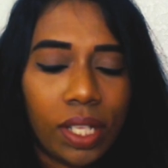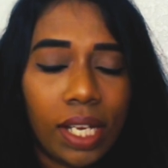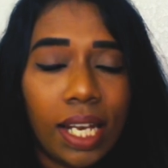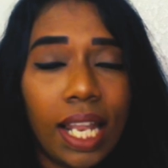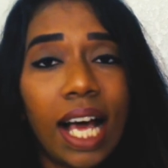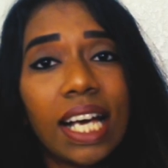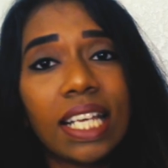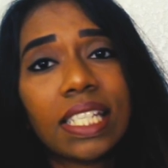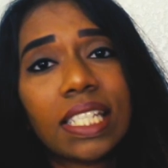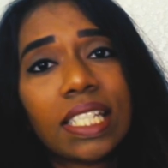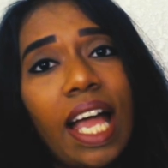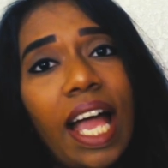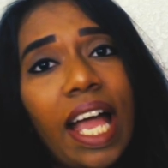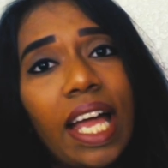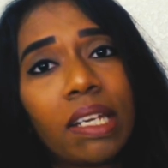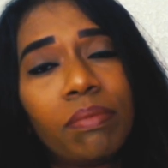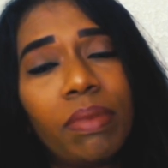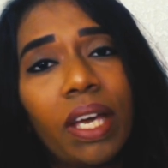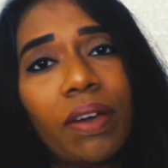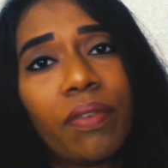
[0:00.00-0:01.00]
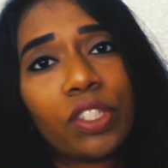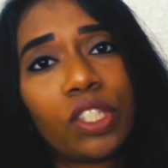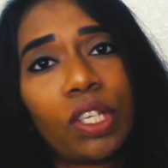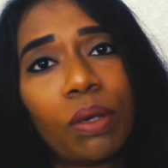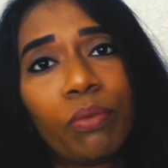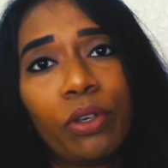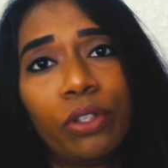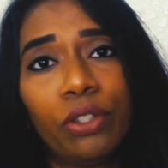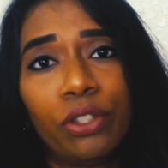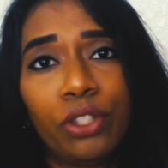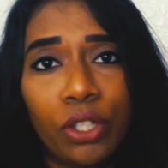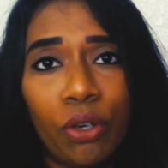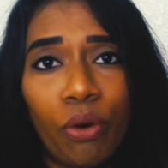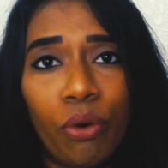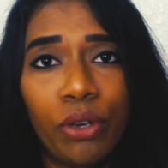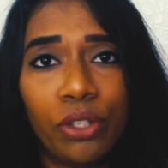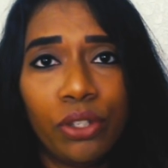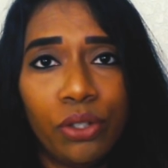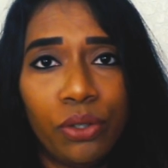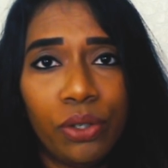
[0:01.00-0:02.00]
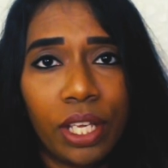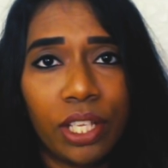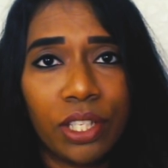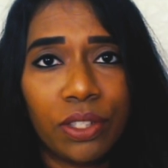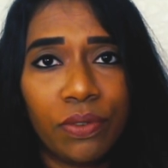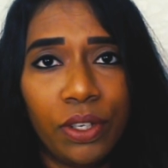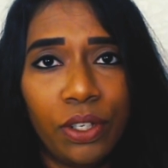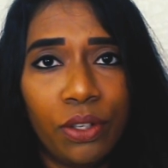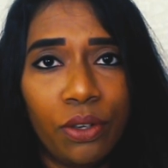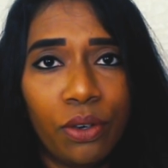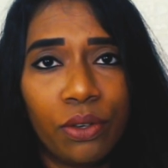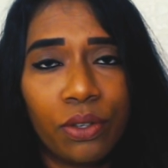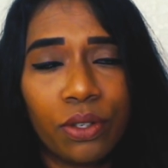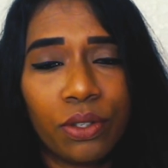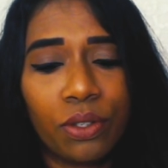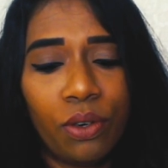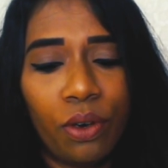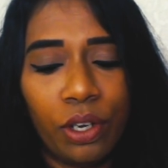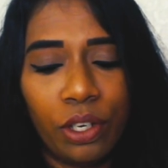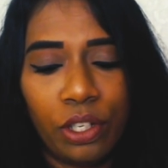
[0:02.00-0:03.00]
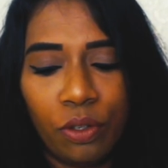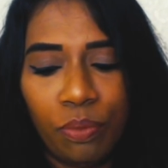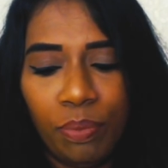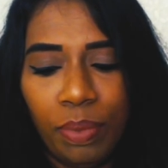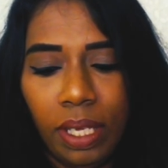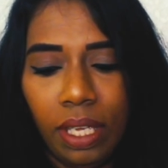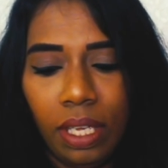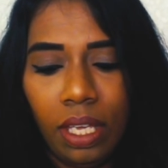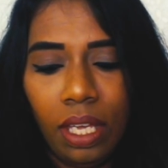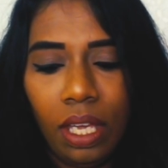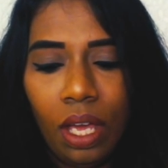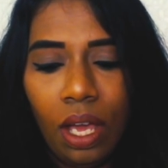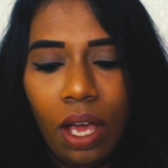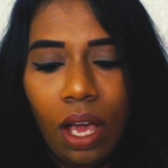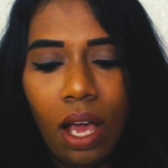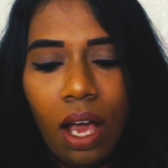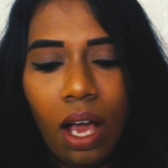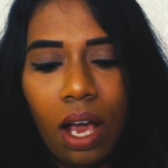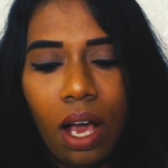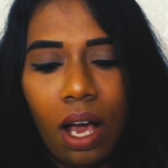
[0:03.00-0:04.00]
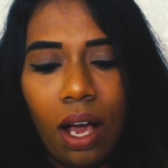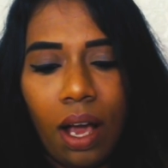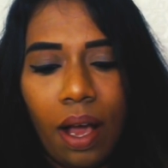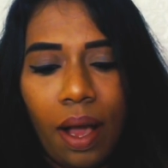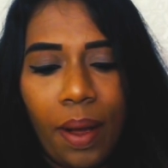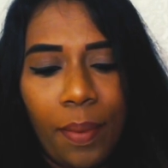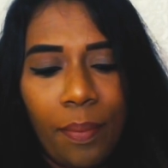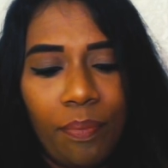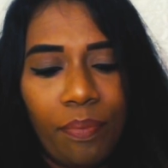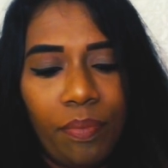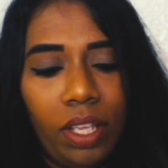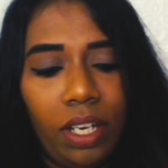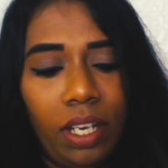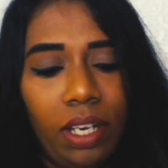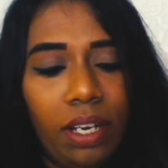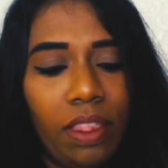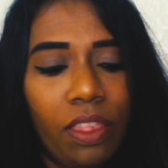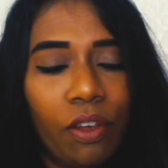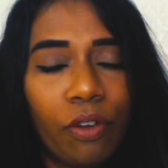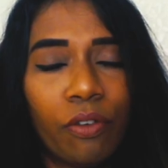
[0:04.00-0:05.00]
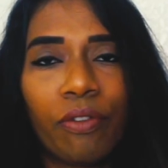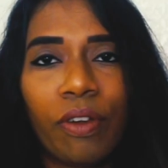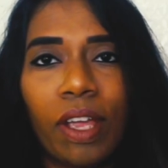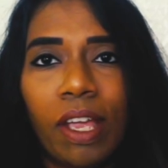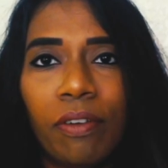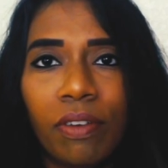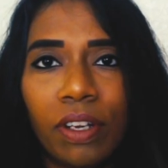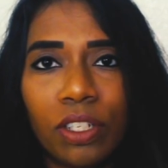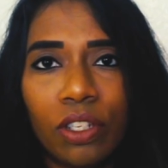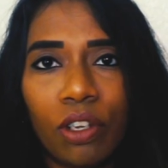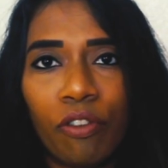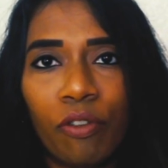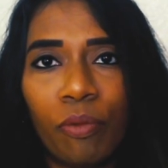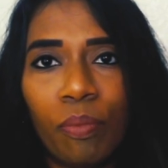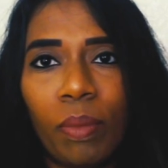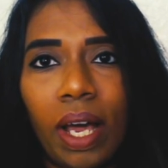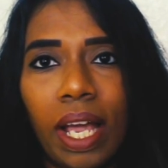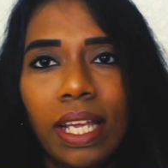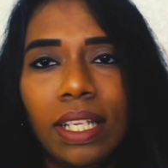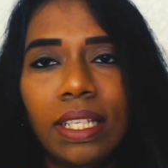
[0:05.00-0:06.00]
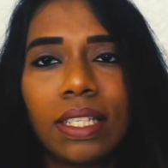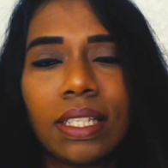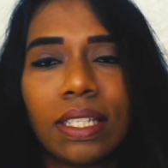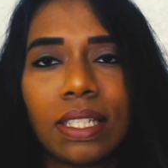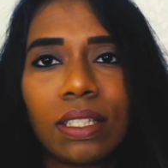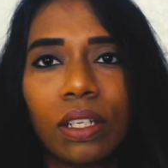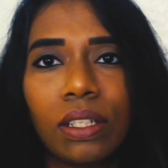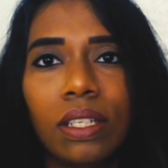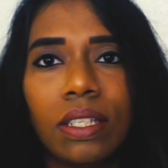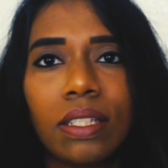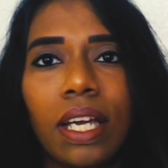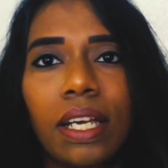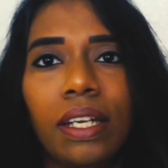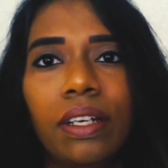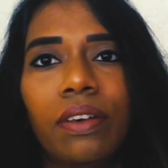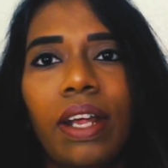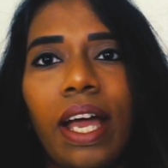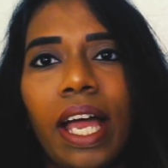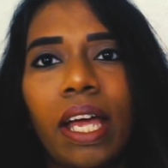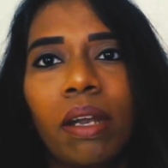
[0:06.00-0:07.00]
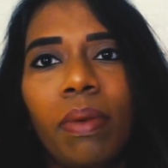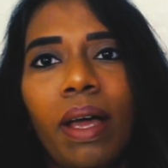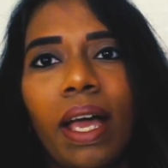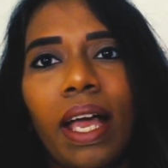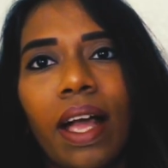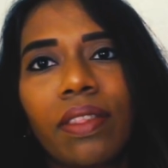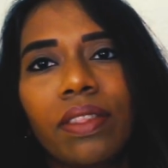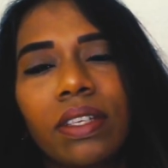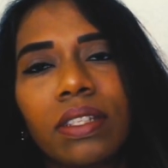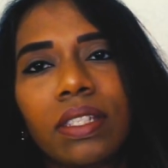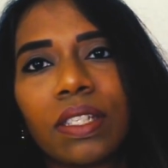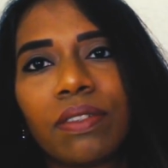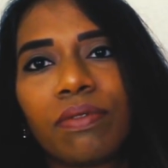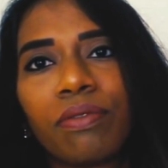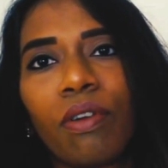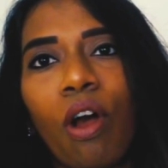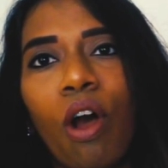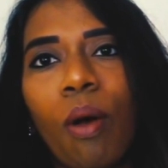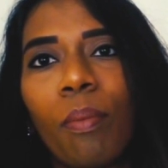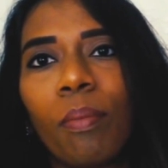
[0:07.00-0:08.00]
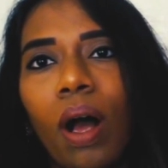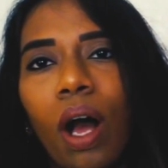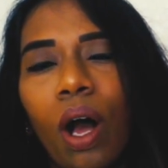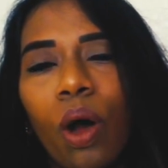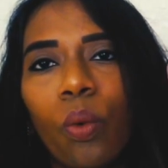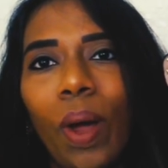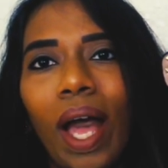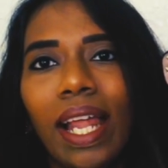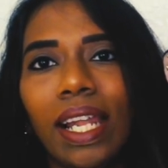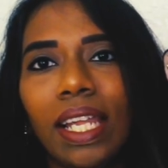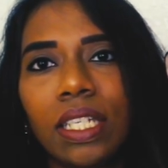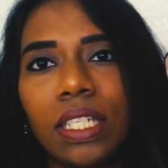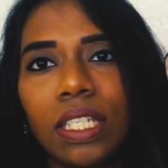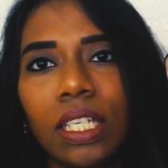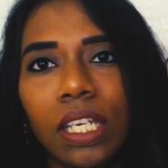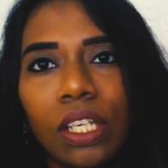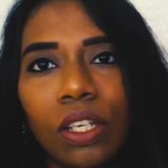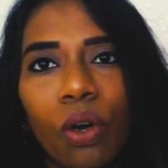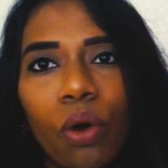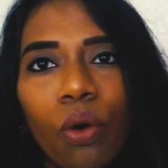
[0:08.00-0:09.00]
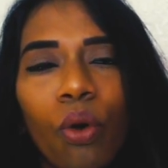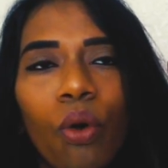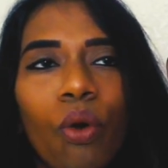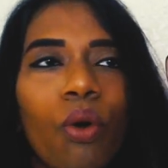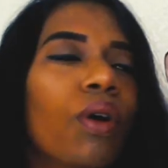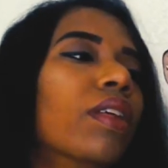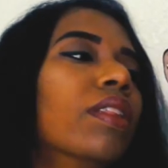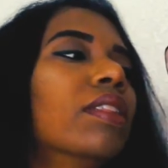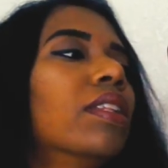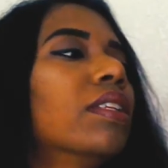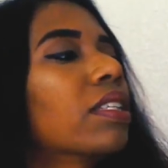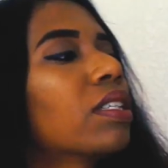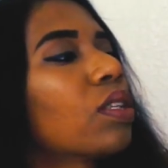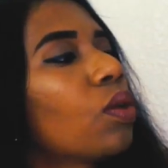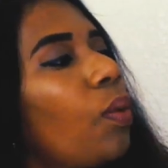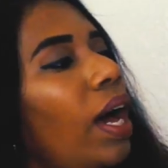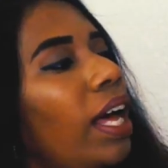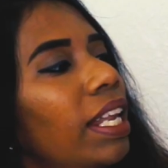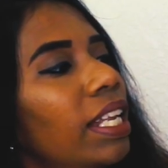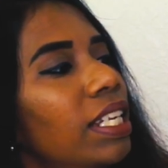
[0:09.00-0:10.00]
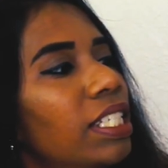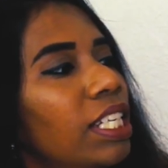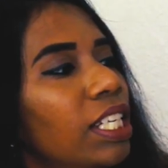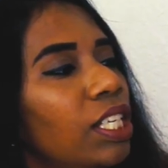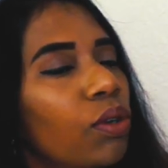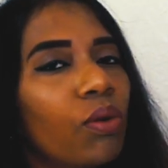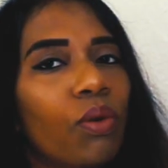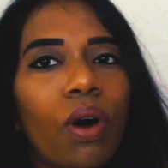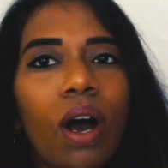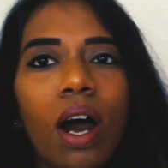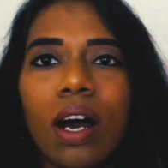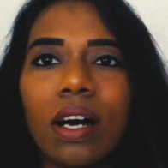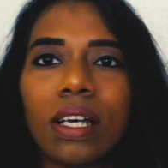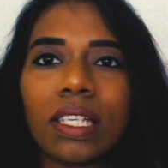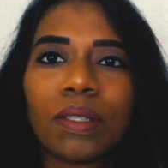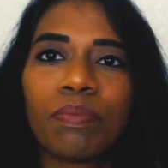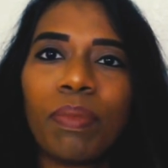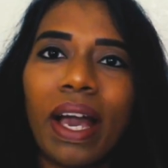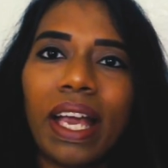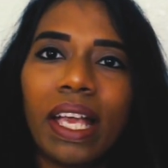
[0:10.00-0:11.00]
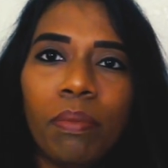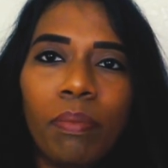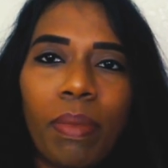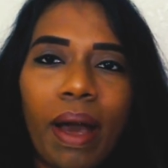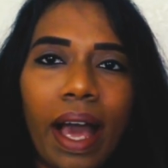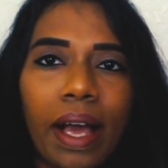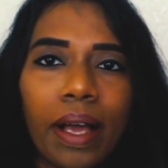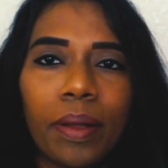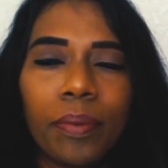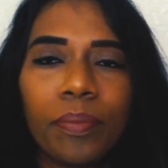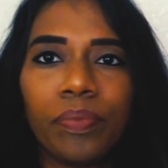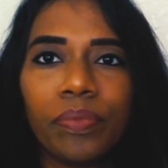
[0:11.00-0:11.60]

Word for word: the last handbag which I'm going to show in today's video is going to be um, another favorite of mine this is a designer handbag and this is from uh, Valentino this is a Valentino uh, spike bag